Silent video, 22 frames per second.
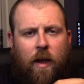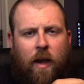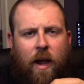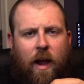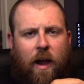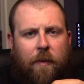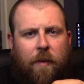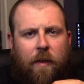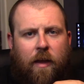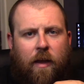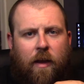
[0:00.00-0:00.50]

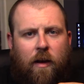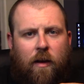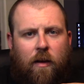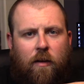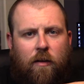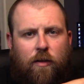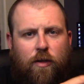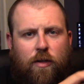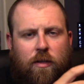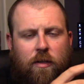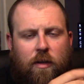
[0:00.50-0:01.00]
And
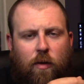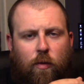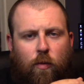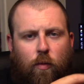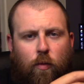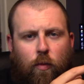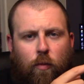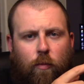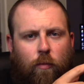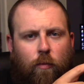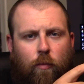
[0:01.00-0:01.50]
then just
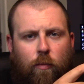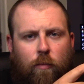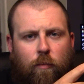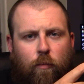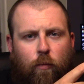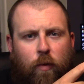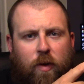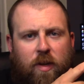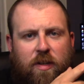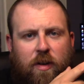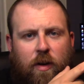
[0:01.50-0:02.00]
to
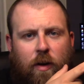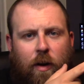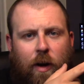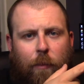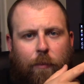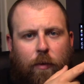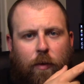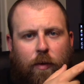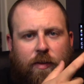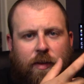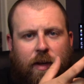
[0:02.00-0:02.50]
restart it up,
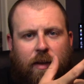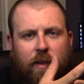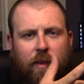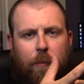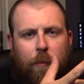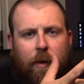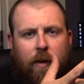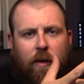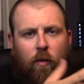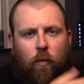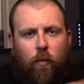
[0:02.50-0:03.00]
you just hit the
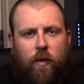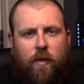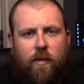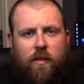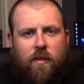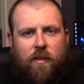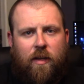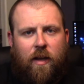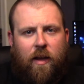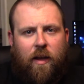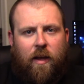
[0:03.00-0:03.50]
button
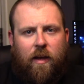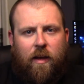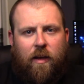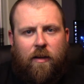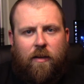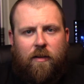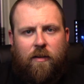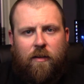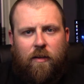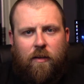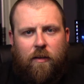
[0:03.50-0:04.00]
once
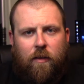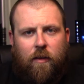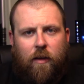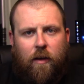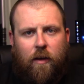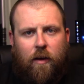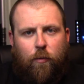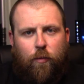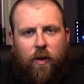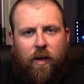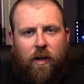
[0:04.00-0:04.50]
and then
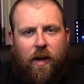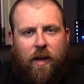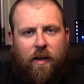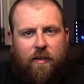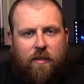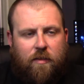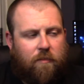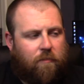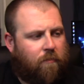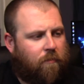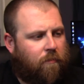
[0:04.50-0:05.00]
it
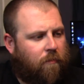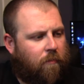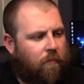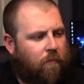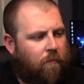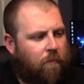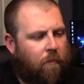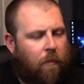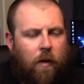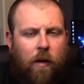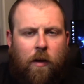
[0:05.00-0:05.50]
reconnects.
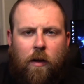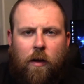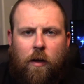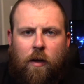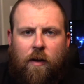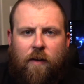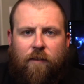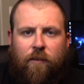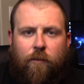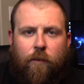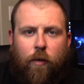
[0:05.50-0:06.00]

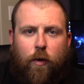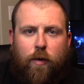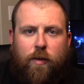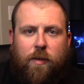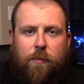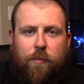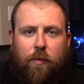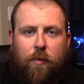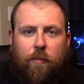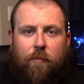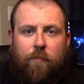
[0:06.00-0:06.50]
Very
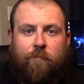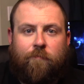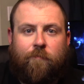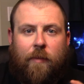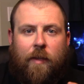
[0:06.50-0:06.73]
simple.